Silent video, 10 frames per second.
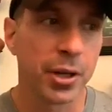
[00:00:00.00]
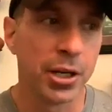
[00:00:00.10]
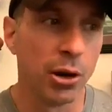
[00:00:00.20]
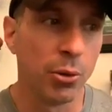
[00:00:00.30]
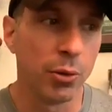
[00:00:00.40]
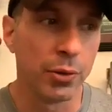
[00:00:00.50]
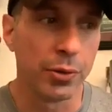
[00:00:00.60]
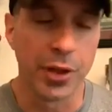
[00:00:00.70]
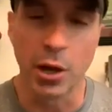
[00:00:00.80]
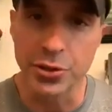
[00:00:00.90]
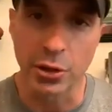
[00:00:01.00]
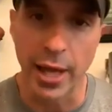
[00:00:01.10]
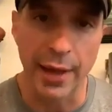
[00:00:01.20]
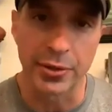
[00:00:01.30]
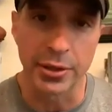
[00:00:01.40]
you know, those
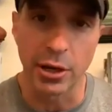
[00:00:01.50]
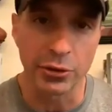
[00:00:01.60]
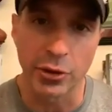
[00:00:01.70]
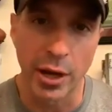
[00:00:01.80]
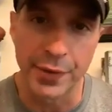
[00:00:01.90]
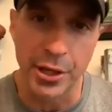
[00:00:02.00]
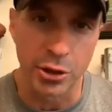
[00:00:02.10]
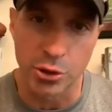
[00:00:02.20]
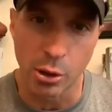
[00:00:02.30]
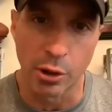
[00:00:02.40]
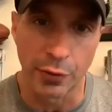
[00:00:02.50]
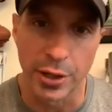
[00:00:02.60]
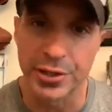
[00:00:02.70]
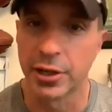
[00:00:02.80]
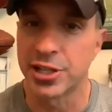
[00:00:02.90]
don't have to, those don't have any control
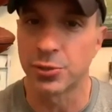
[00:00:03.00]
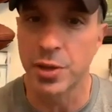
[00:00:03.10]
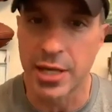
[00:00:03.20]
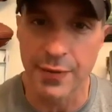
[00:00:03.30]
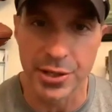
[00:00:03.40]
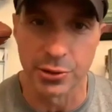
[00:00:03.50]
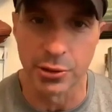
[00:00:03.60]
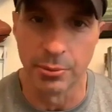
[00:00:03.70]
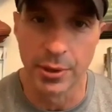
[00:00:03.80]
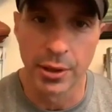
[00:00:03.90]
over us unless we give it to them.